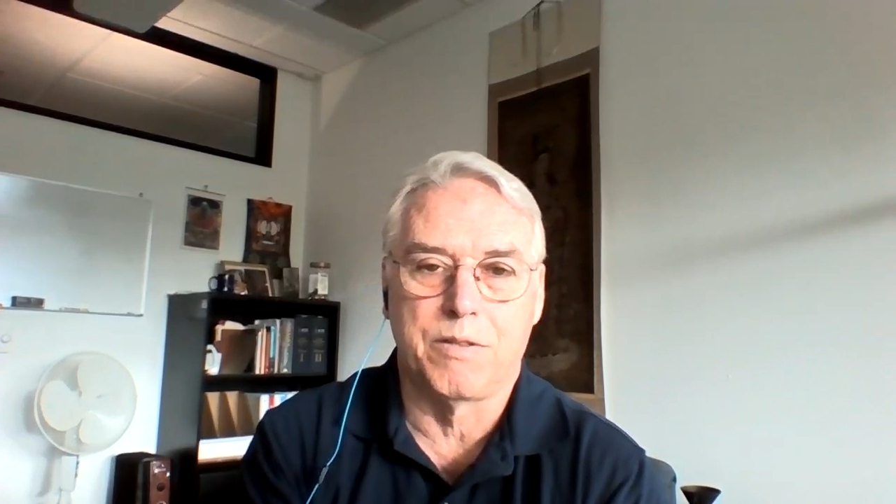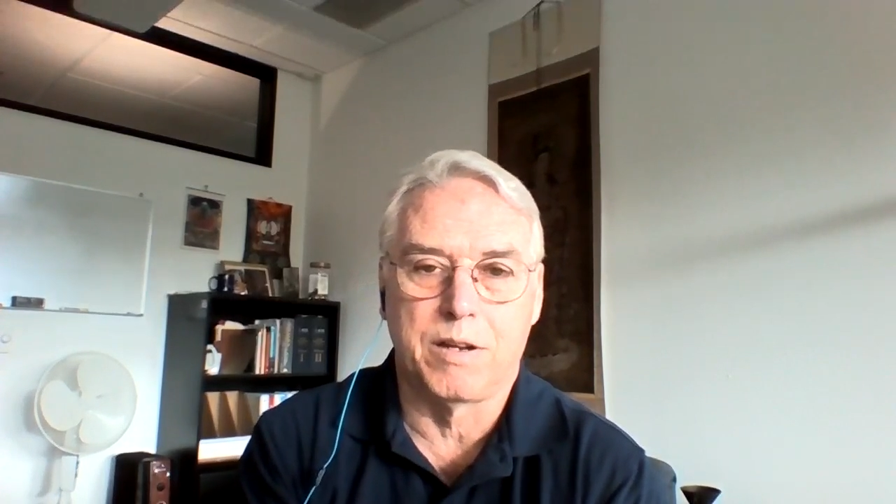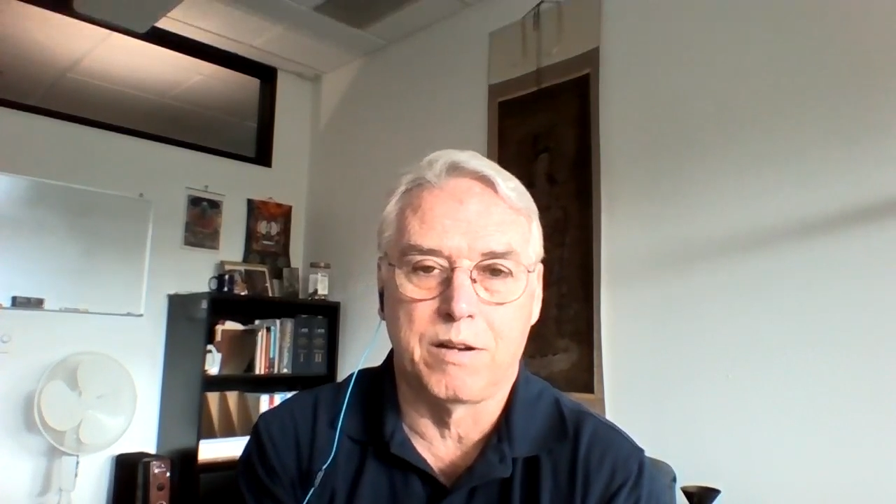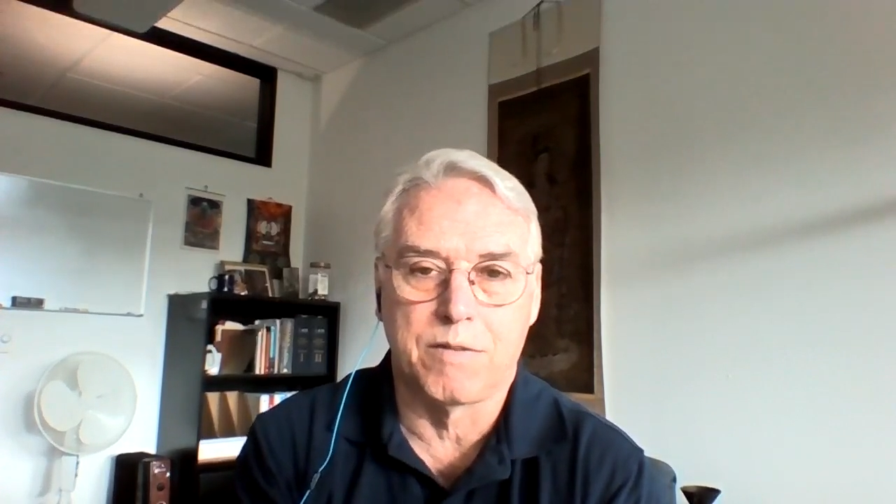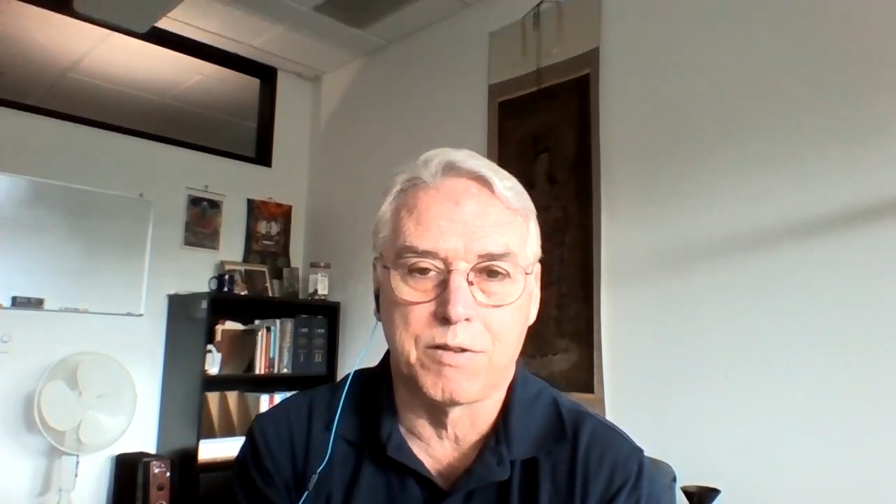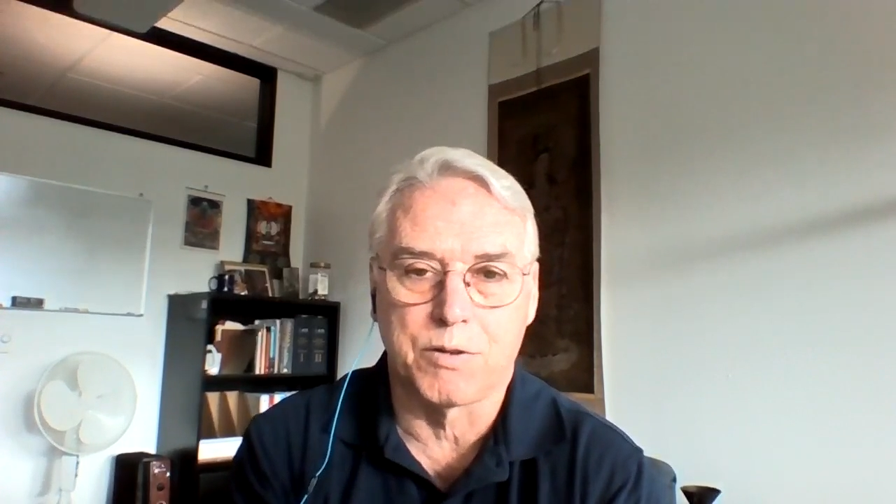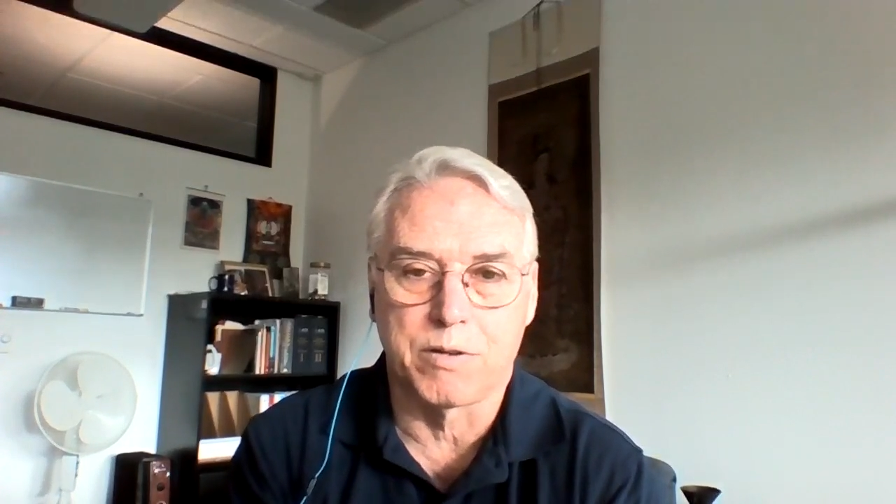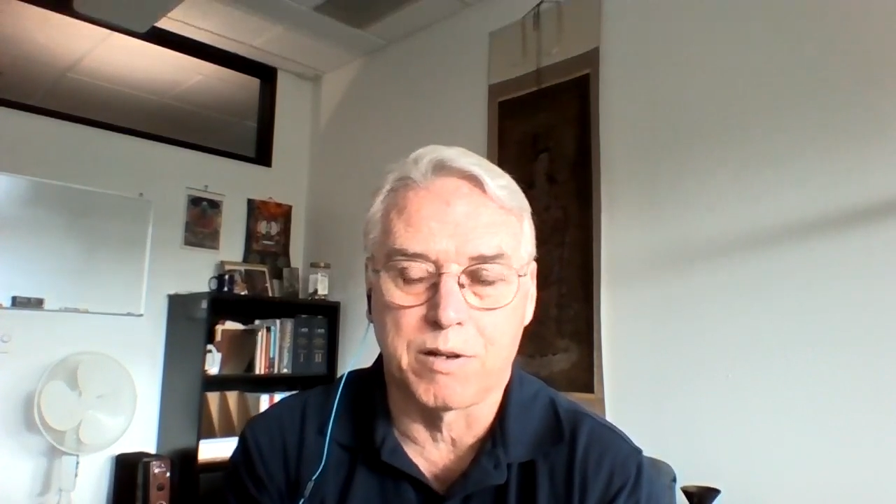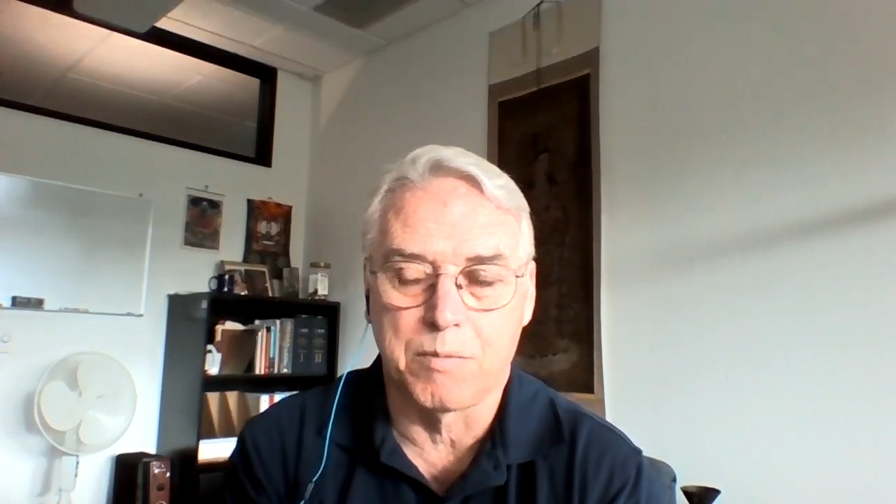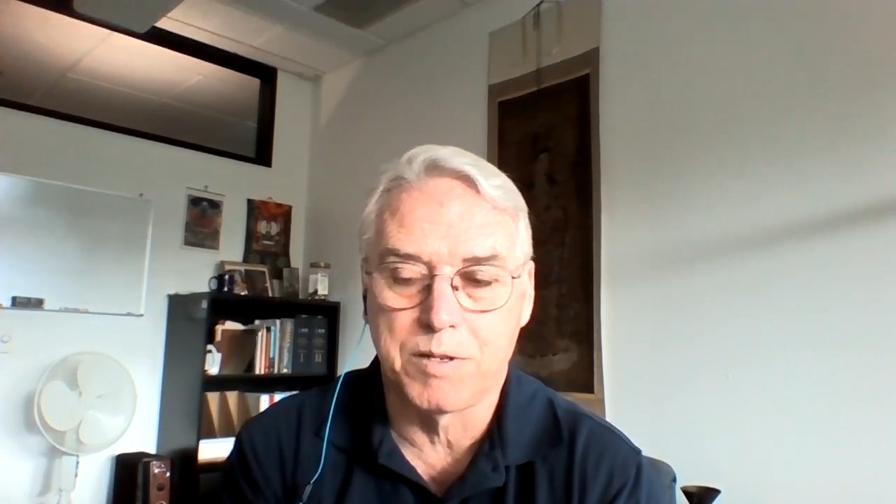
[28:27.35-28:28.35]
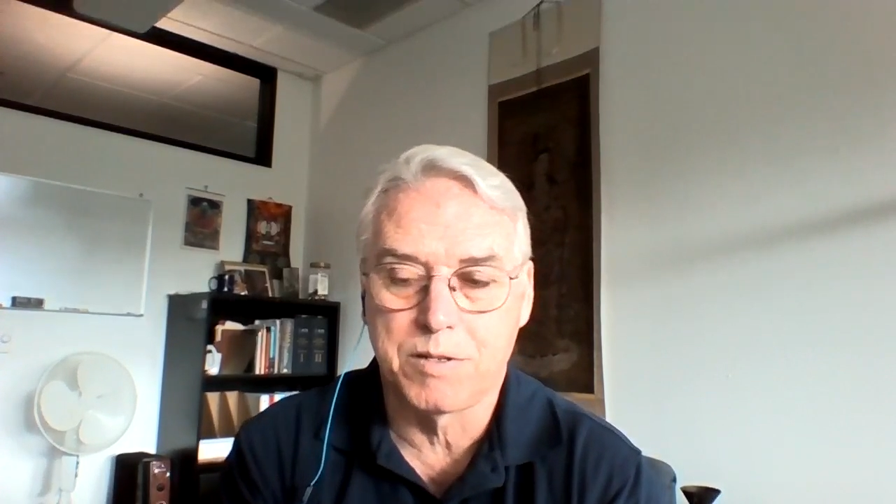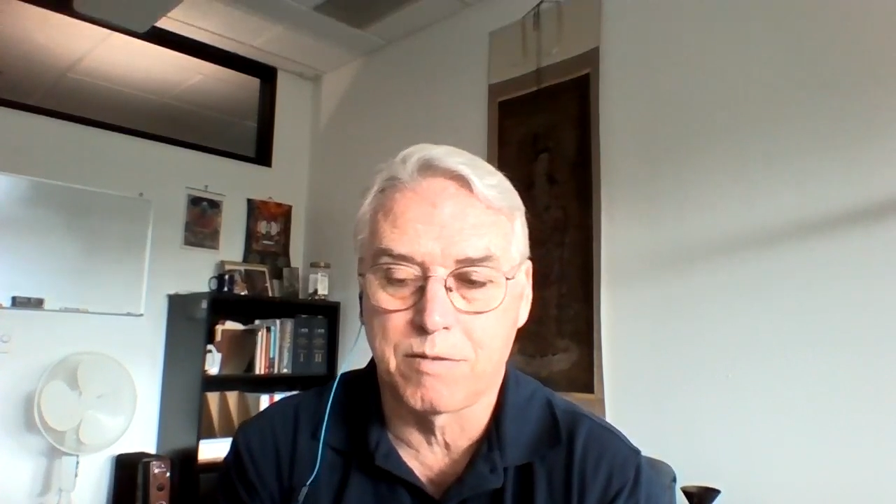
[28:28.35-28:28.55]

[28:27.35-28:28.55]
thinking of the shortcomings